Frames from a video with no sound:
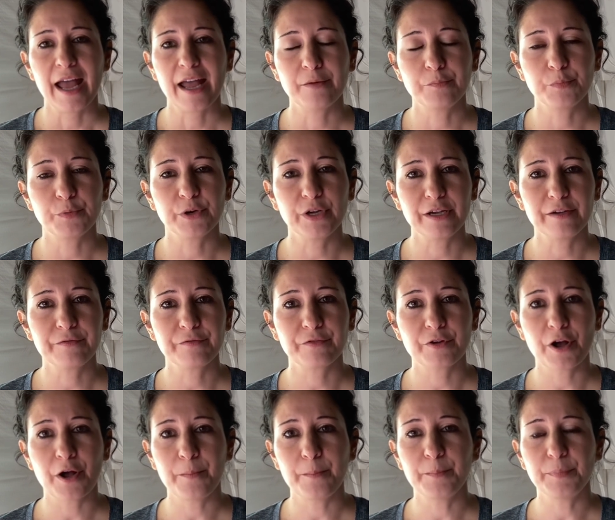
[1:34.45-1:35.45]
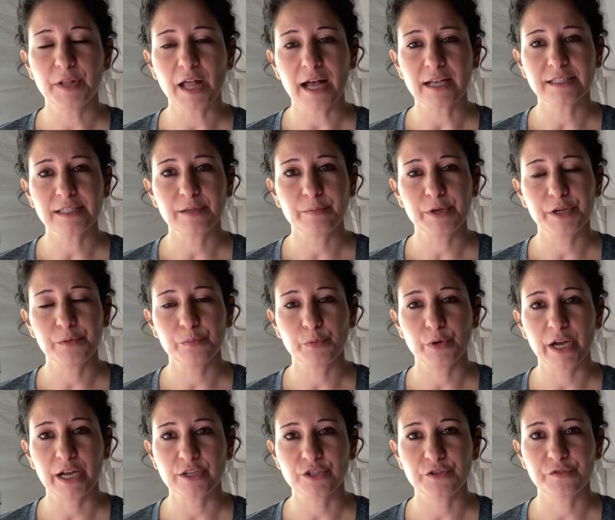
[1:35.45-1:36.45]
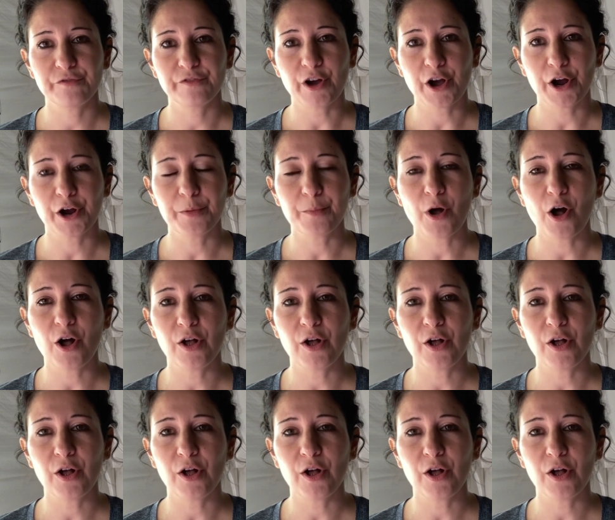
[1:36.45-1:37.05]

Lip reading: and Bree from Blossom and Branch Farm.